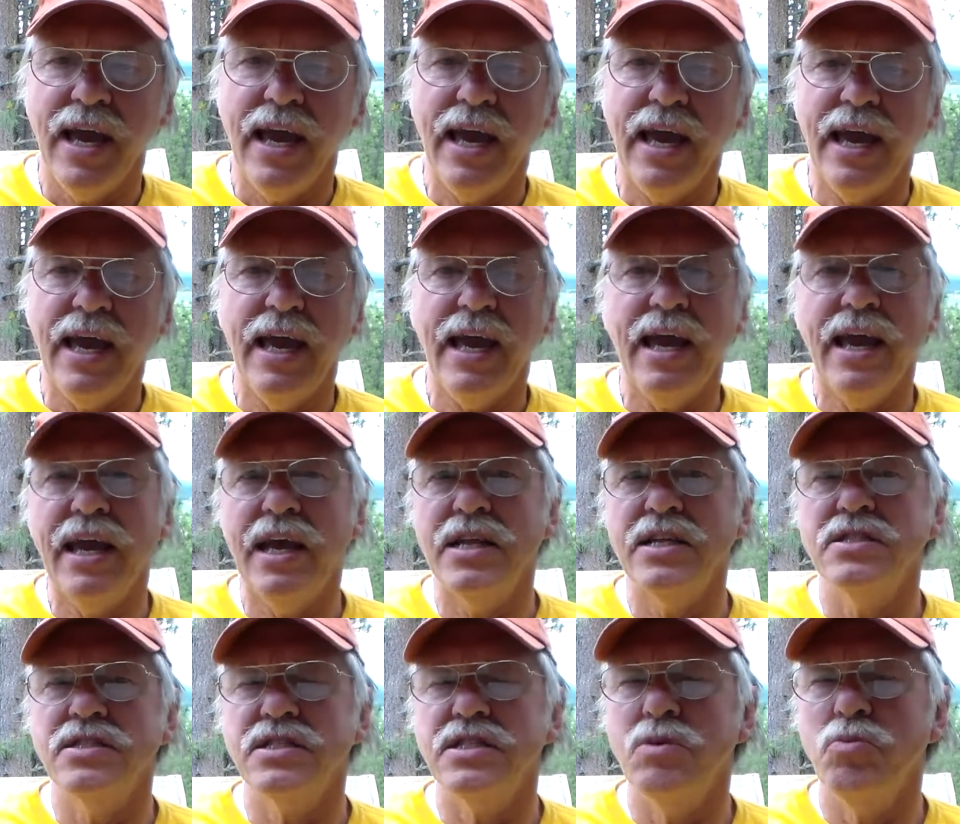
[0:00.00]

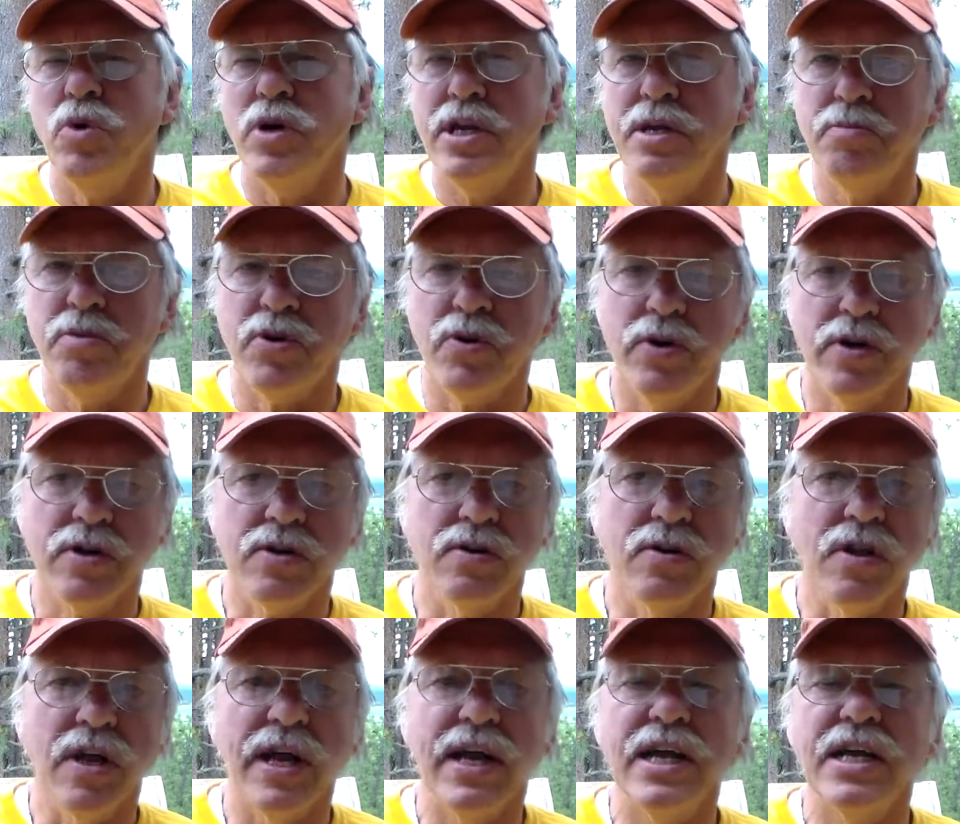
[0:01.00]
and somewhat
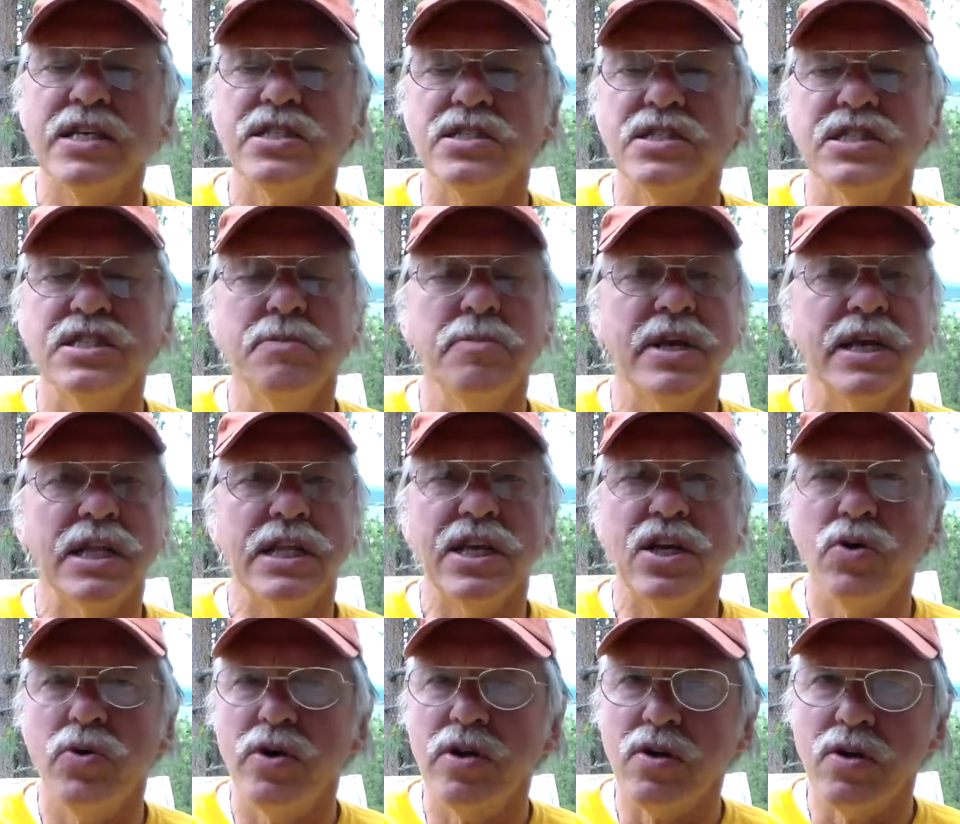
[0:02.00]
hypocritical and
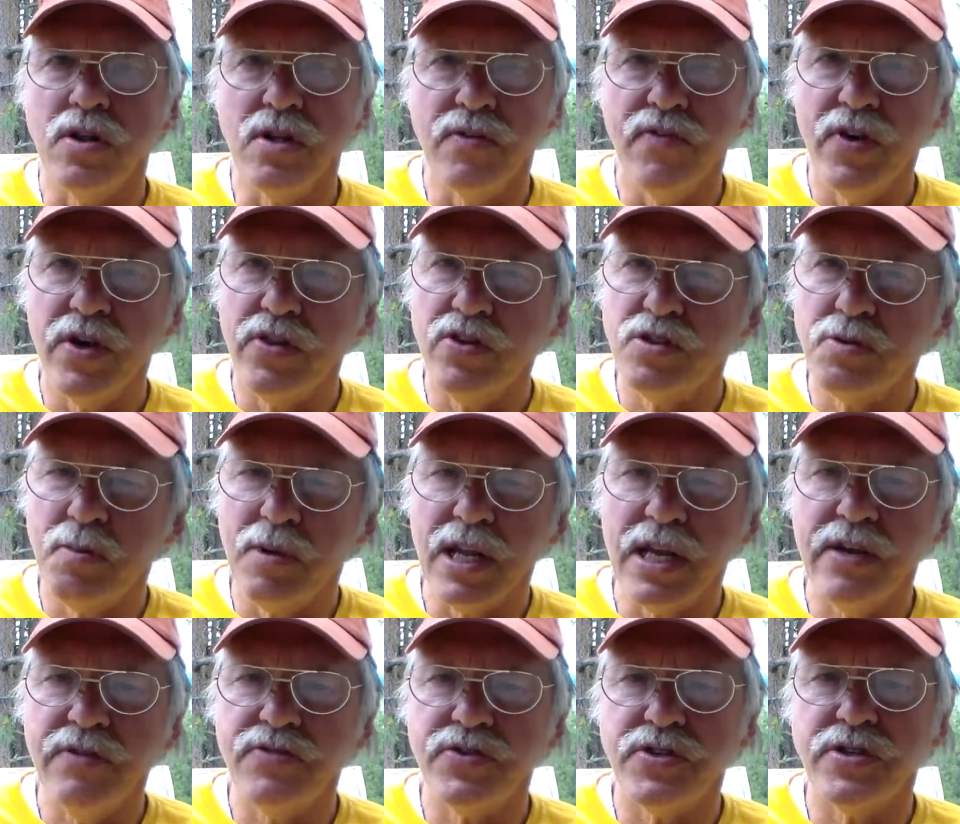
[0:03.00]
seemingly critical of others'
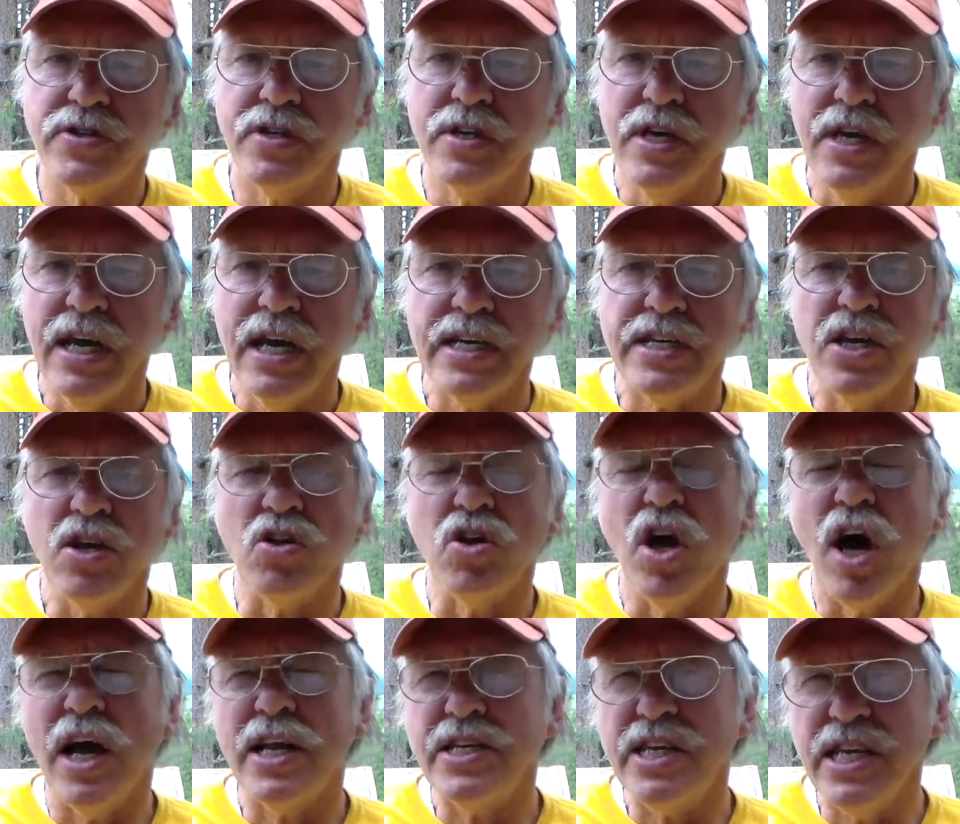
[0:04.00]
beliefs until
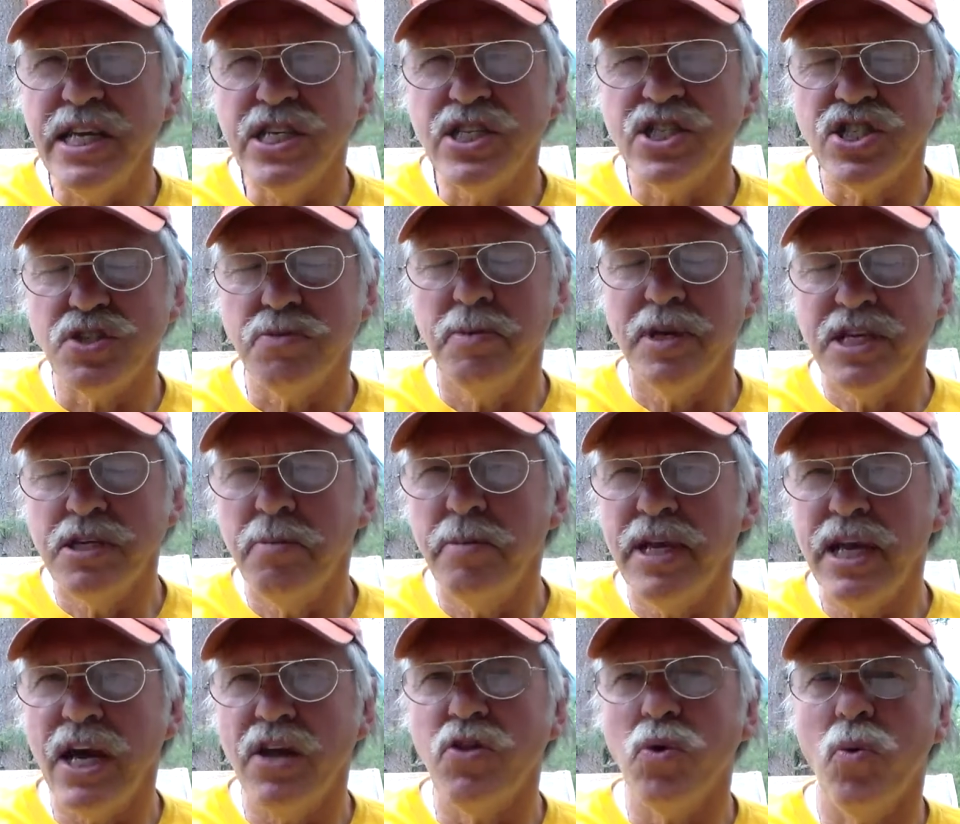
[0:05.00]
God teaches me to
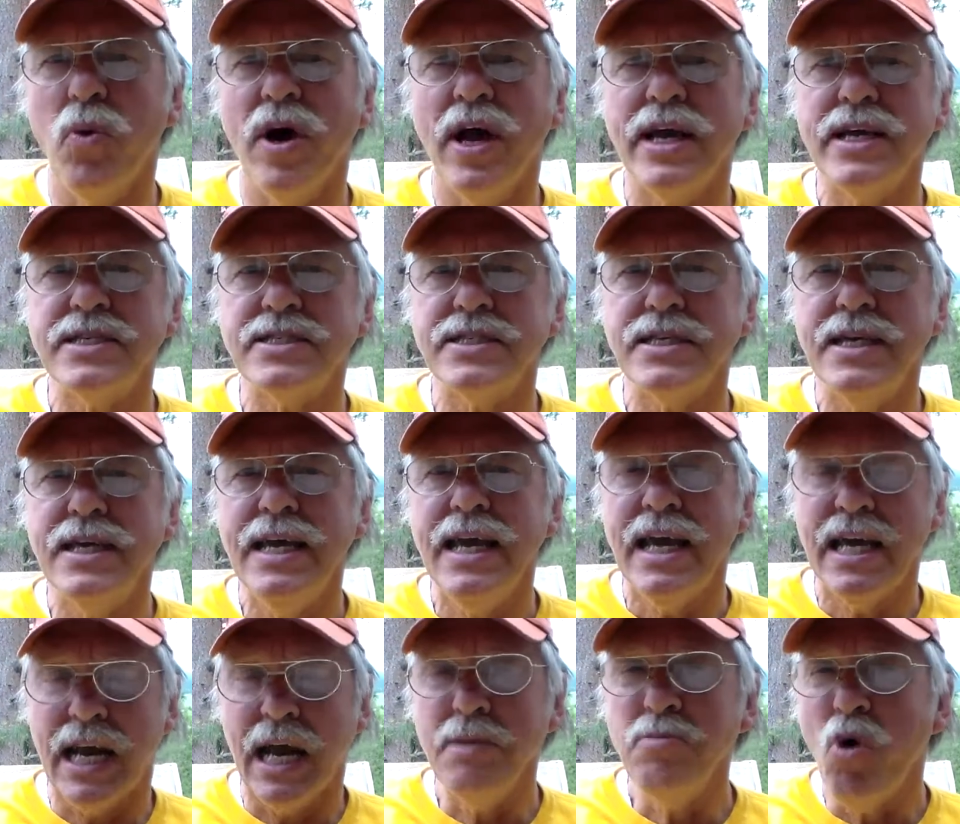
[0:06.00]
be otherwise.
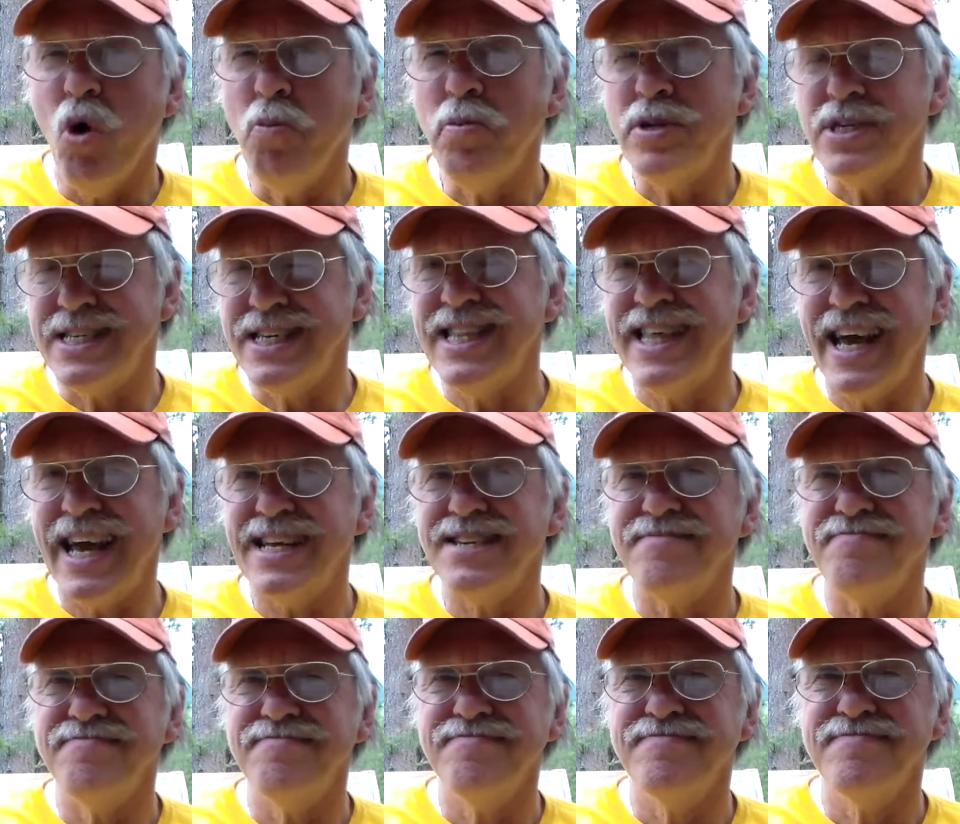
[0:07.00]
And I'm open to that.
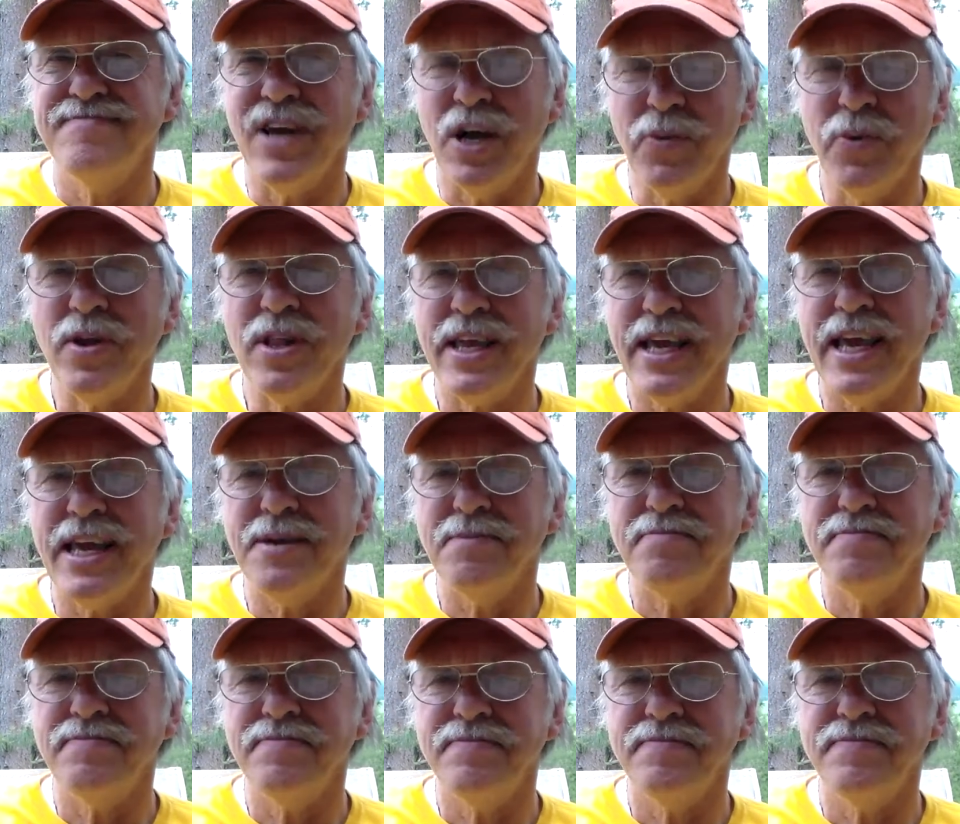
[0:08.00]
I really am.